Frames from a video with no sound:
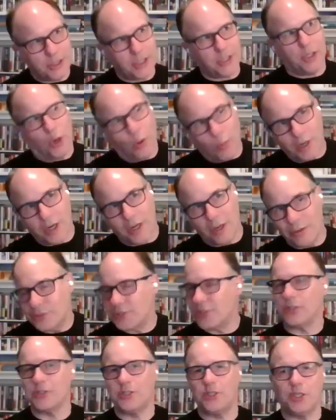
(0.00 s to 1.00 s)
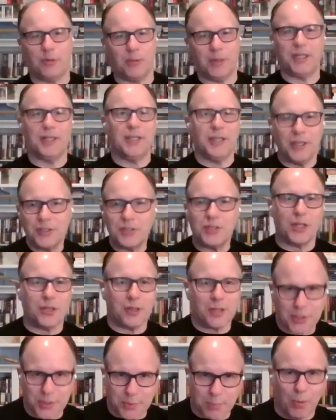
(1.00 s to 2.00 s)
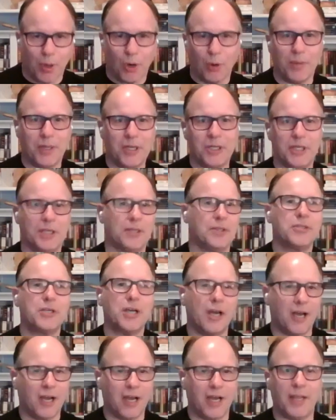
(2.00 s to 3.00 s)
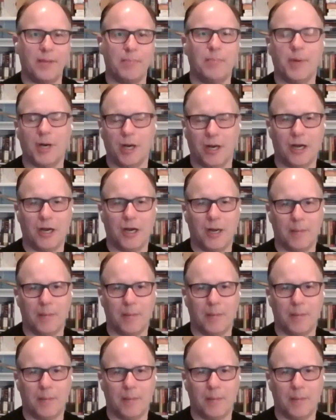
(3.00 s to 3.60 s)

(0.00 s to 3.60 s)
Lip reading: gee, no one else is doing this at this moment in time,